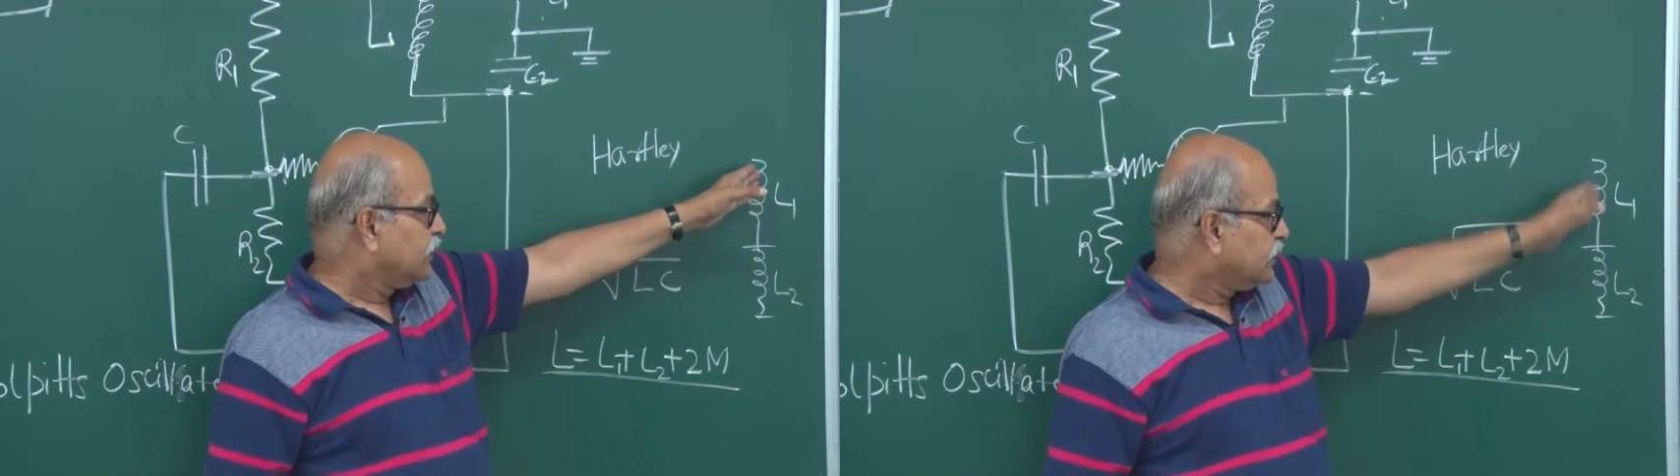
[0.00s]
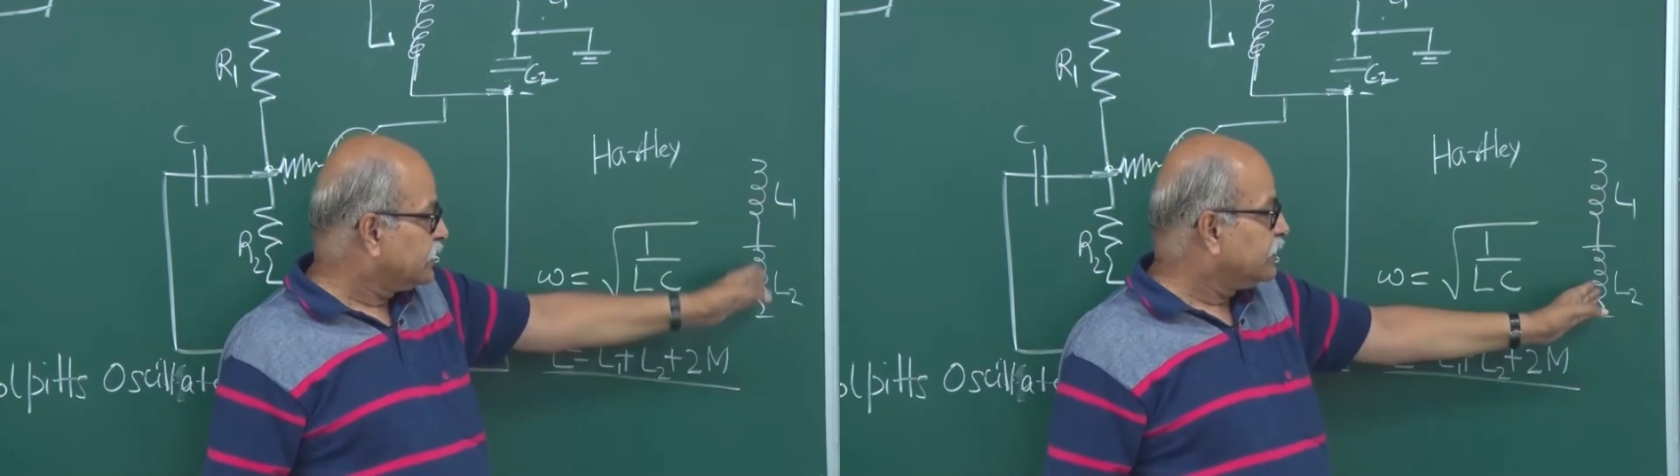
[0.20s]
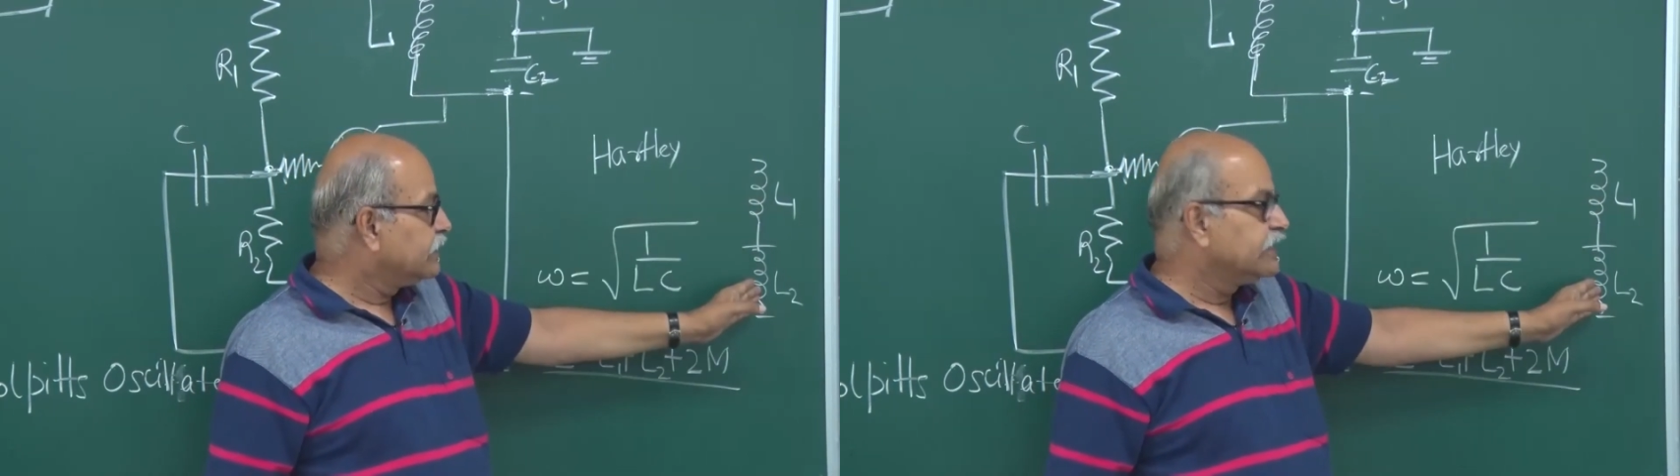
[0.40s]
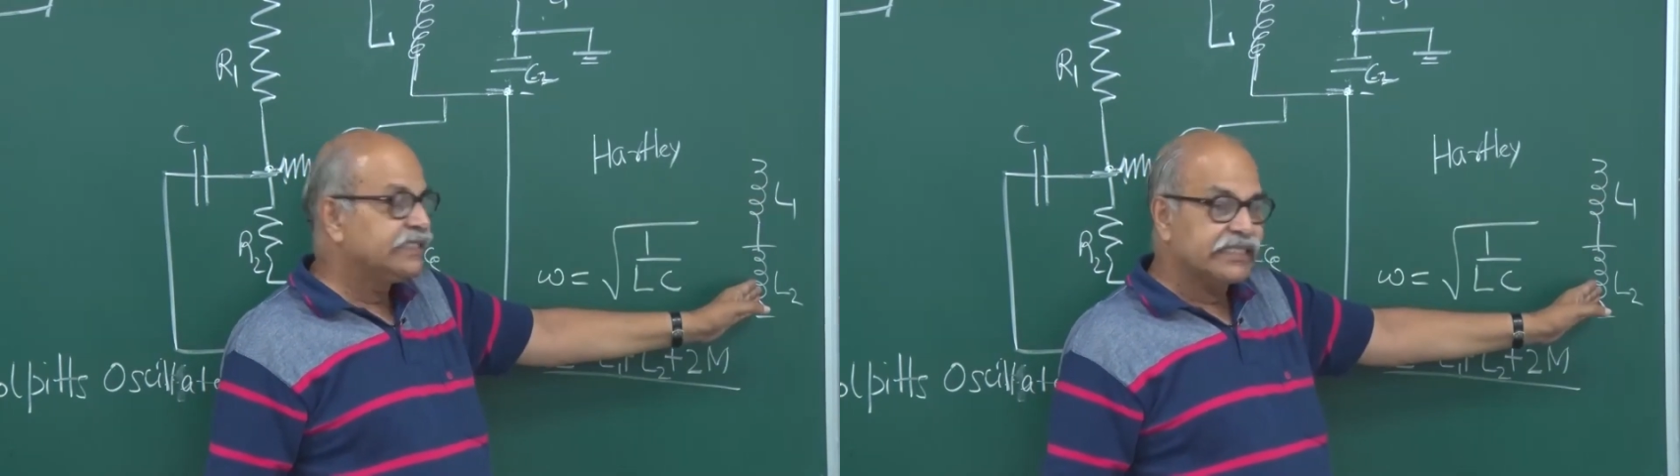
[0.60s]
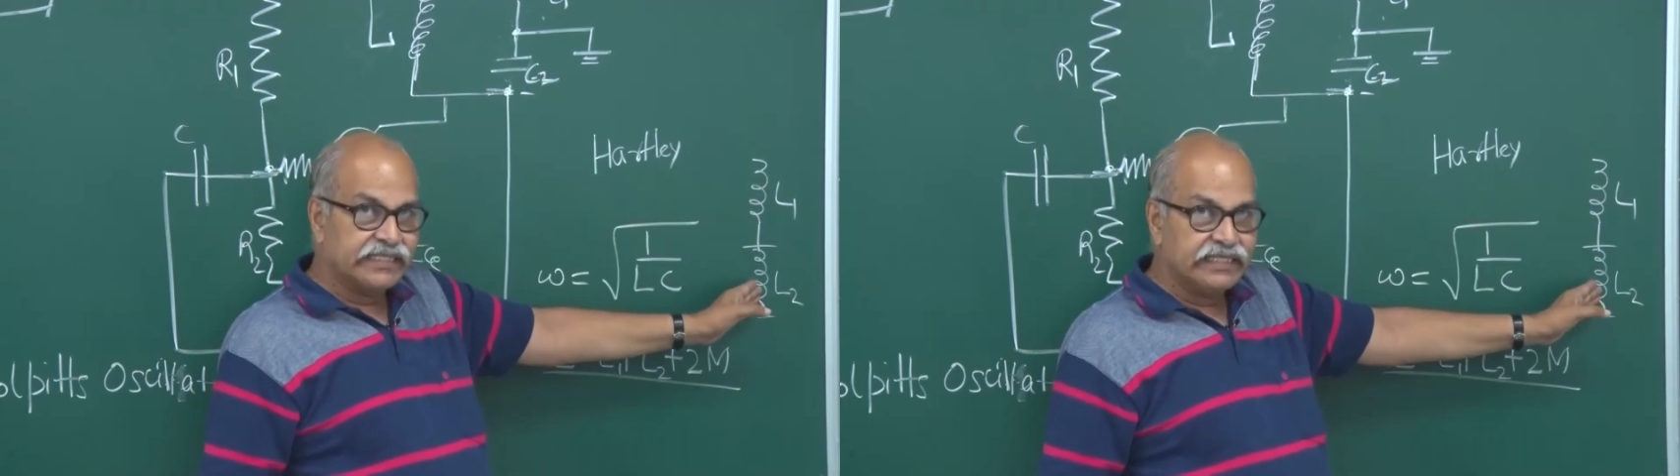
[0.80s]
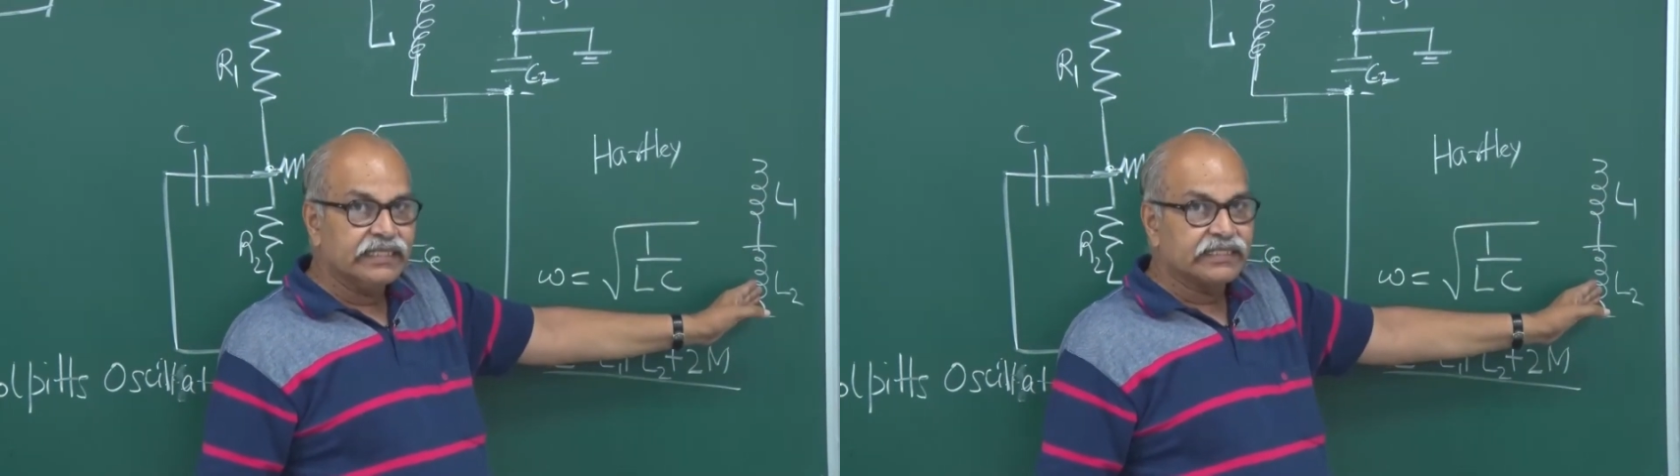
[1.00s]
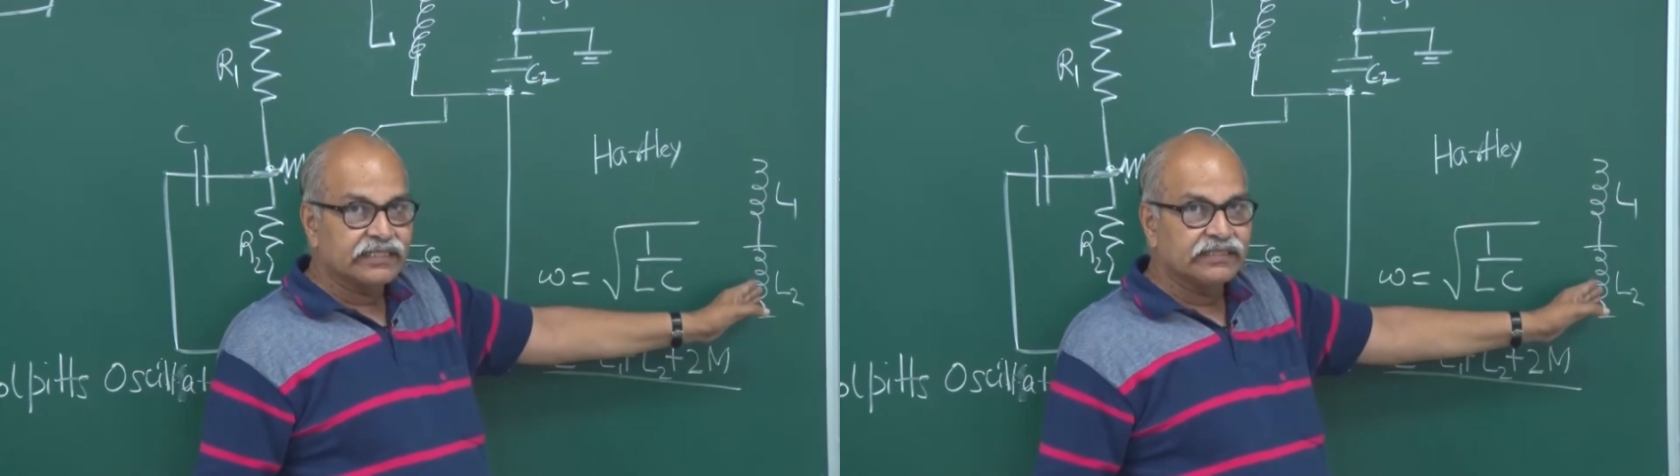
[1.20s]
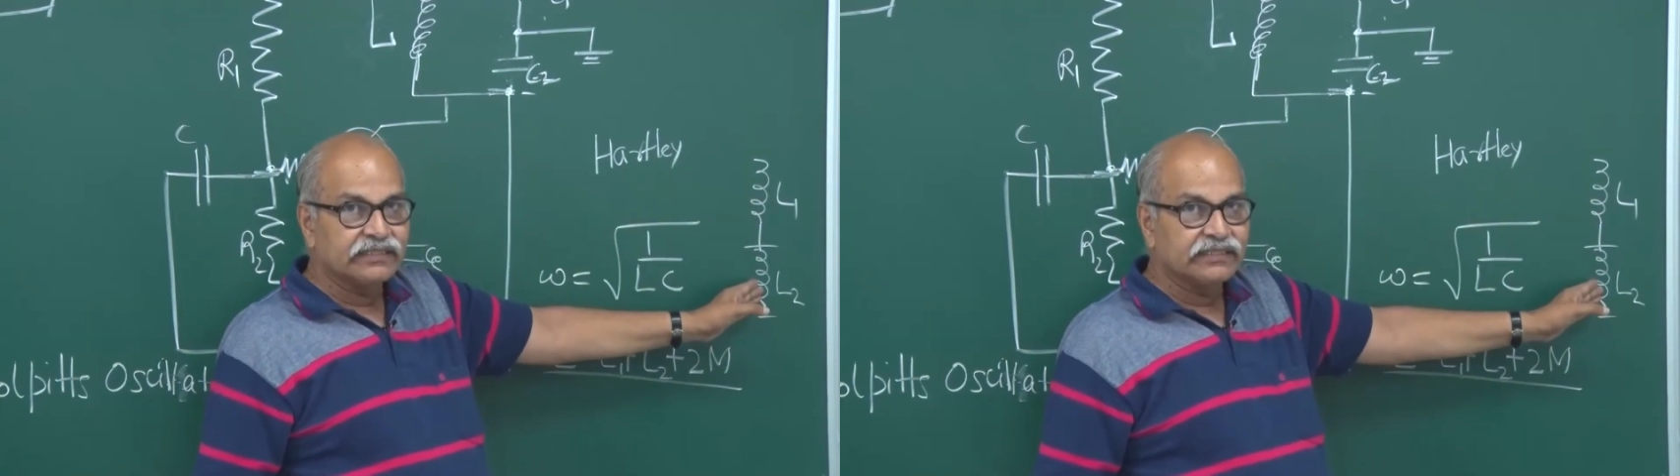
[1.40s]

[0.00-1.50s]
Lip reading: easily reaches here.